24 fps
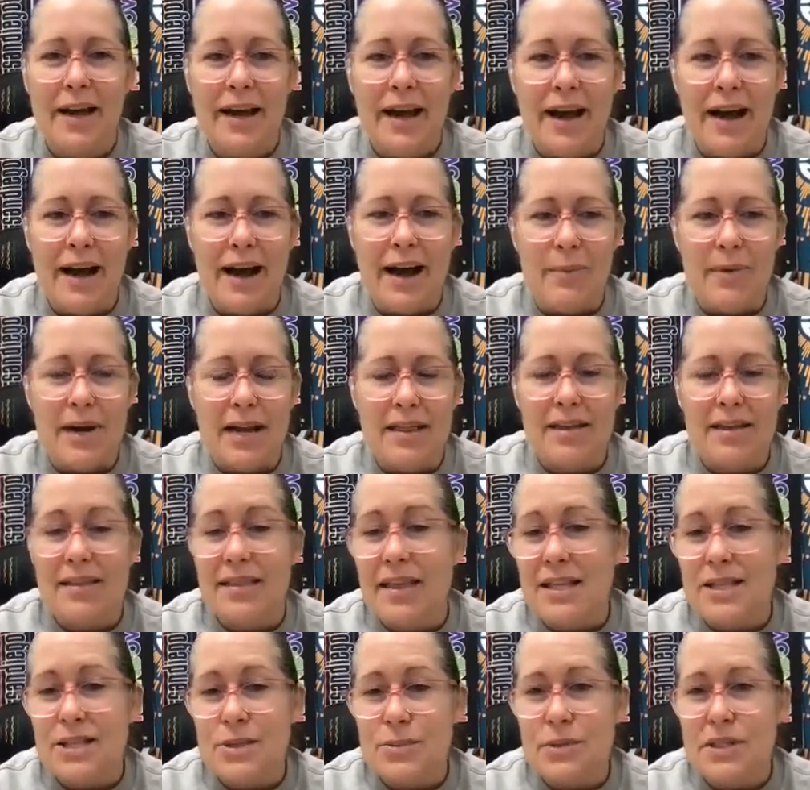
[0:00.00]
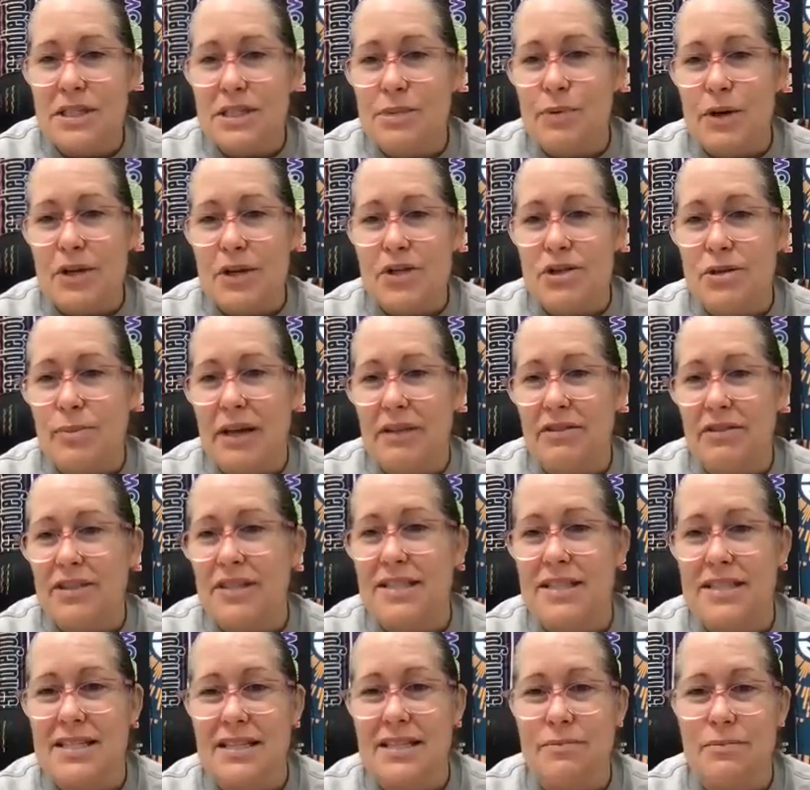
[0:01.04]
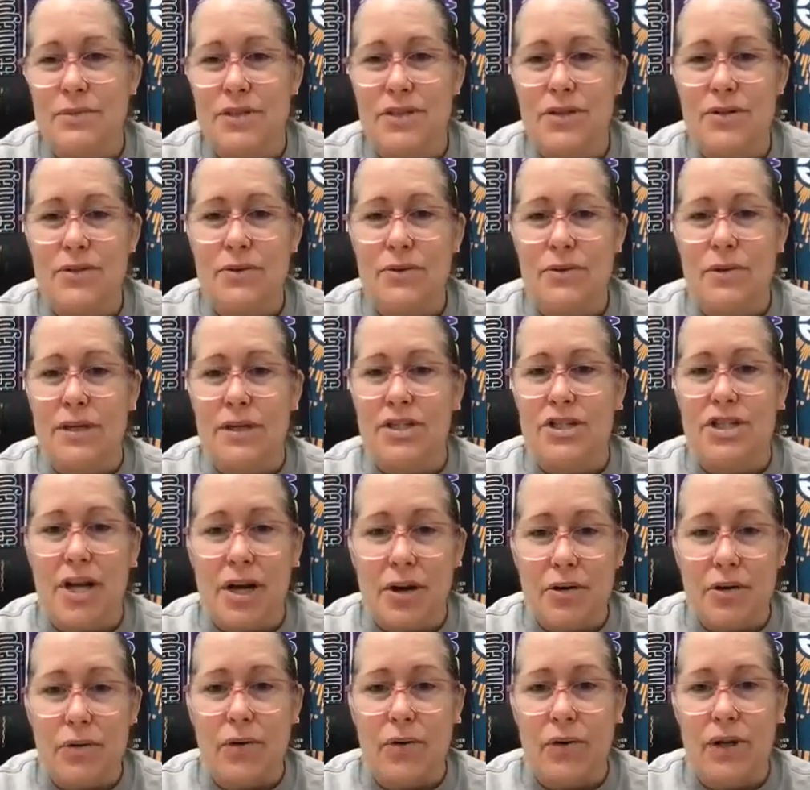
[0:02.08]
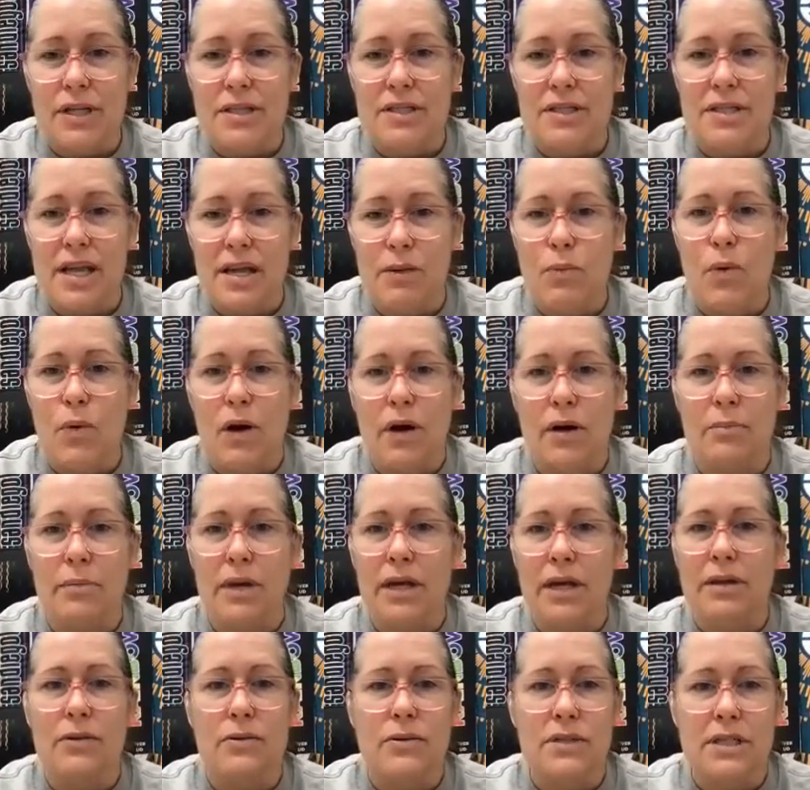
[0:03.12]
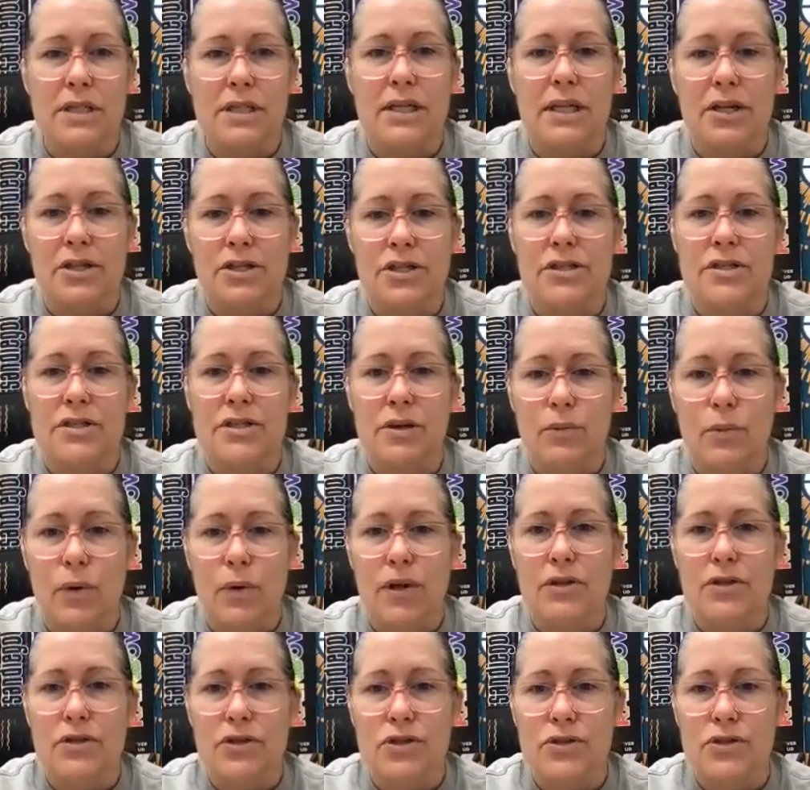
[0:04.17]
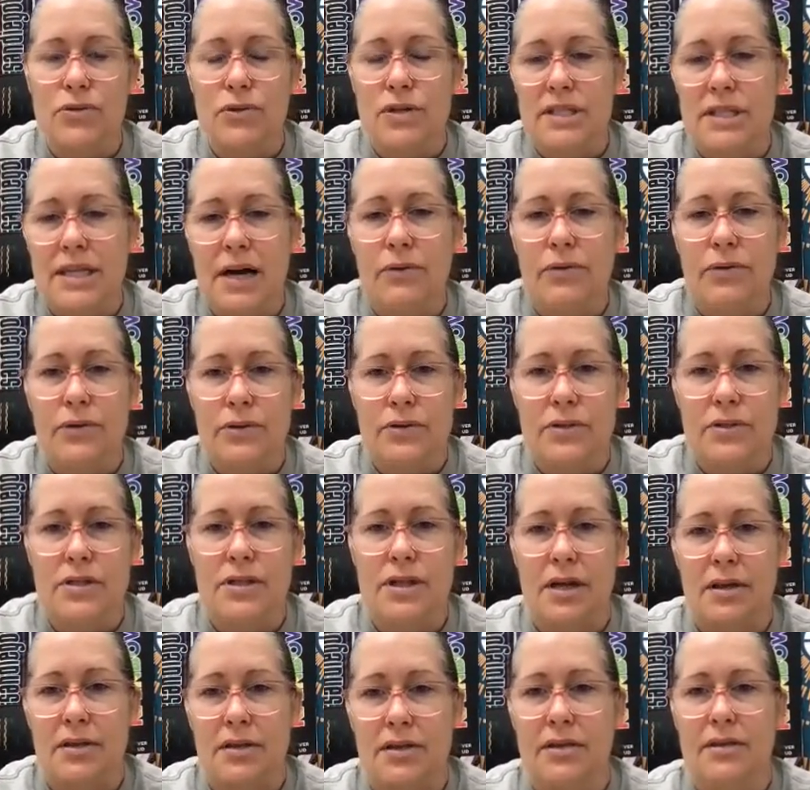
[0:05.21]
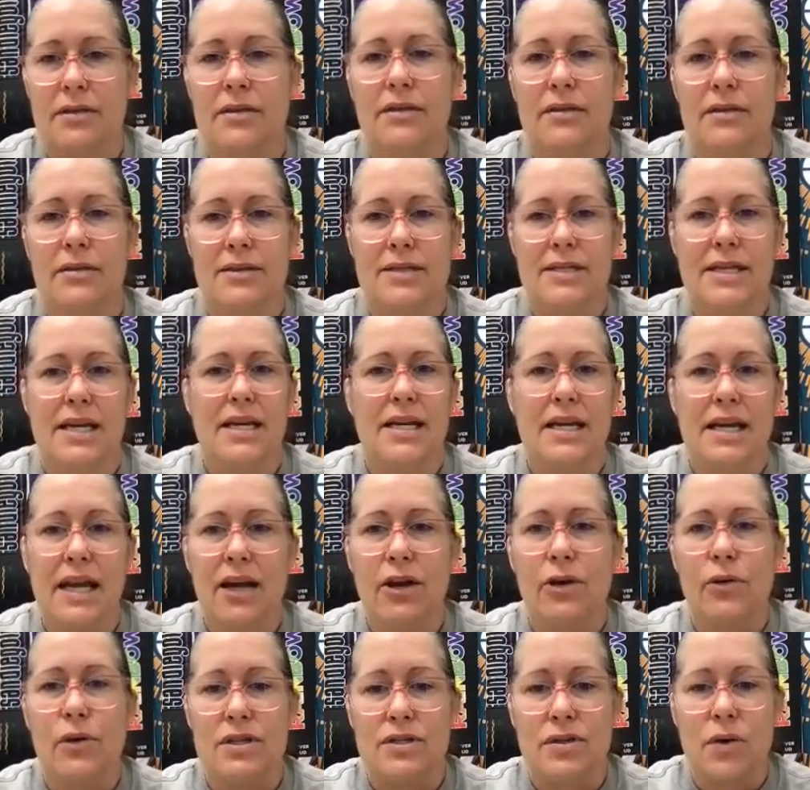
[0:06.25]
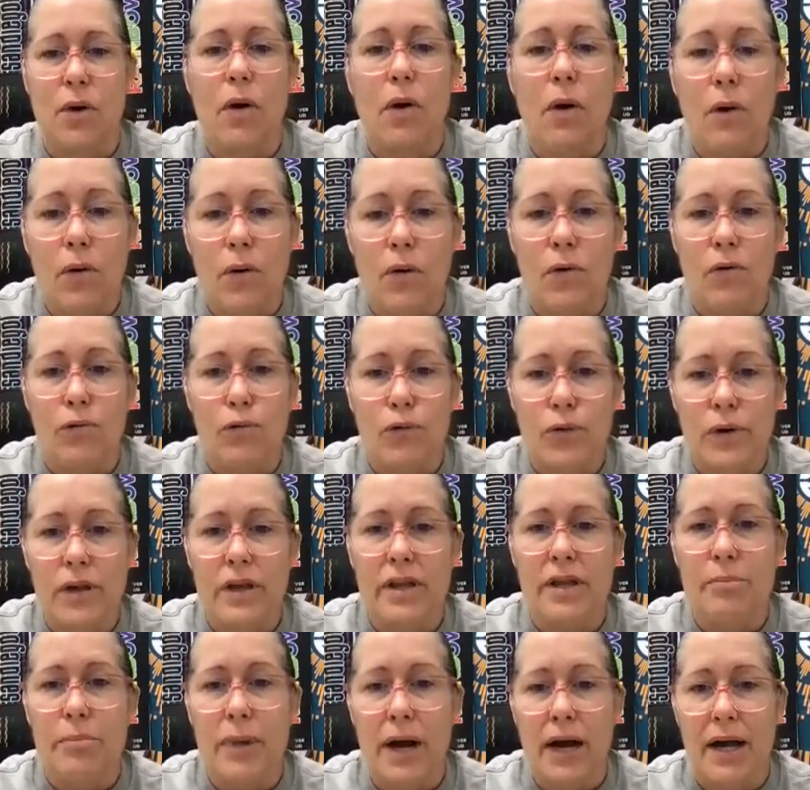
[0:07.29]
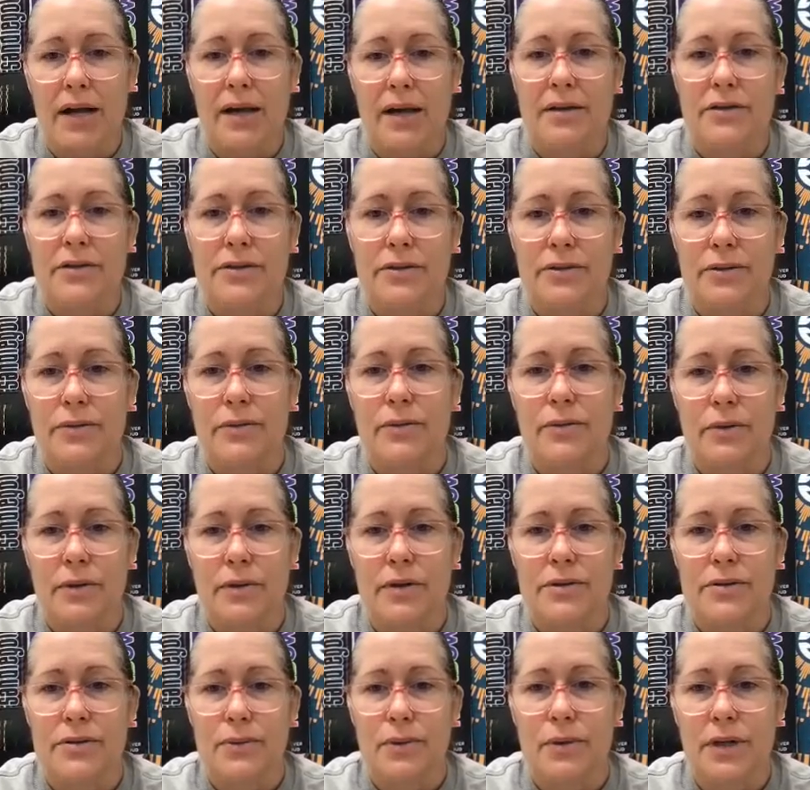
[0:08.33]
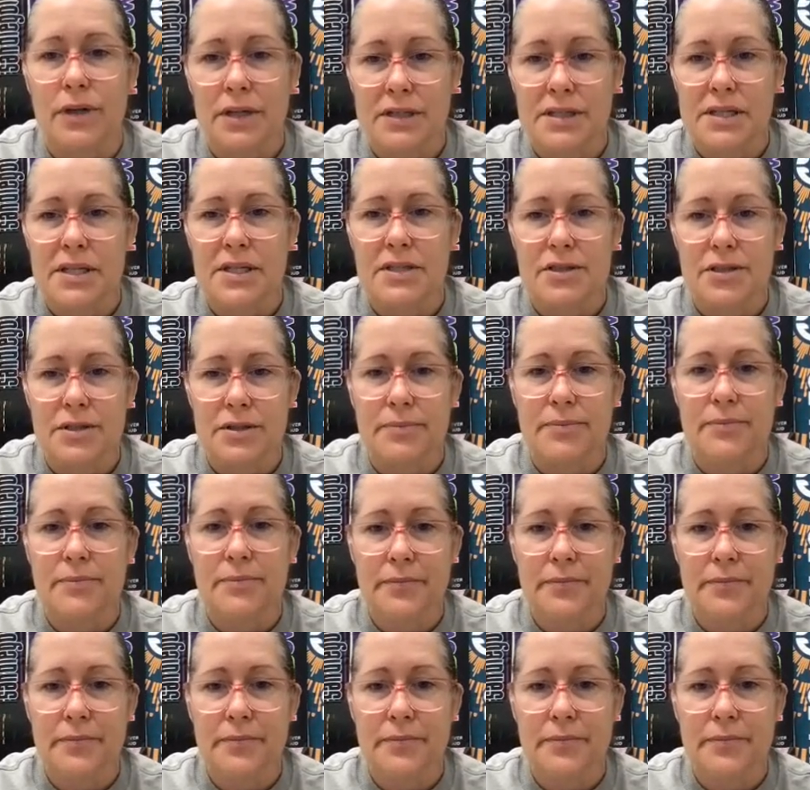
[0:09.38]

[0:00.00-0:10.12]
And I think that's what's special about this team too, in general, is they want to make those connections. They want their stories out there so that San Diego as a whole really buy into this organization.